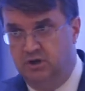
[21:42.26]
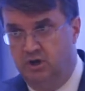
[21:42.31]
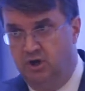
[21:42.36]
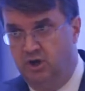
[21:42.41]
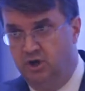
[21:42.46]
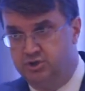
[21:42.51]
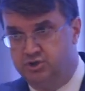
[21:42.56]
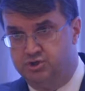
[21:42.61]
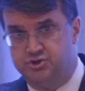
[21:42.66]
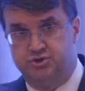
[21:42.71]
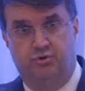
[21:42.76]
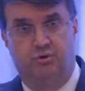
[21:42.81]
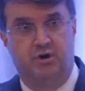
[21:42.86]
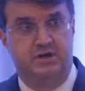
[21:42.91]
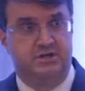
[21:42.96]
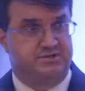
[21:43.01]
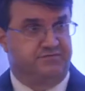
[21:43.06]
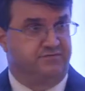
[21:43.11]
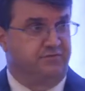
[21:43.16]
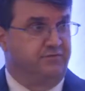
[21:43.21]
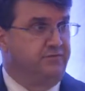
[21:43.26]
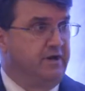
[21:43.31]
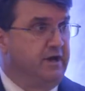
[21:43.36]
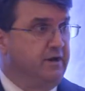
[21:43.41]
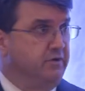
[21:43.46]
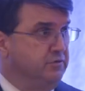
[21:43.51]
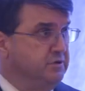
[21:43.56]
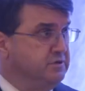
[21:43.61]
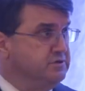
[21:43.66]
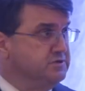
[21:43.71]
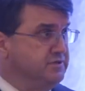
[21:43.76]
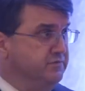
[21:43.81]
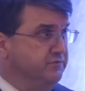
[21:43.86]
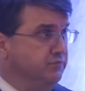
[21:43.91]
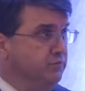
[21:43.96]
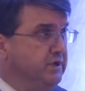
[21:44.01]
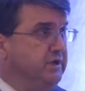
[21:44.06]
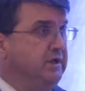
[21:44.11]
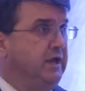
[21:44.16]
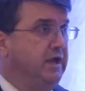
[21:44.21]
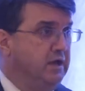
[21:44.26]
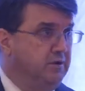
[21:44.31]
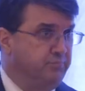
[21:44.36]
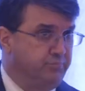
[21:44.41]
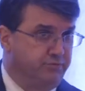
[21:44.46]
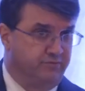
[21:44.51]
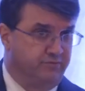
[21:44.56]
on choice for veterans. If we can't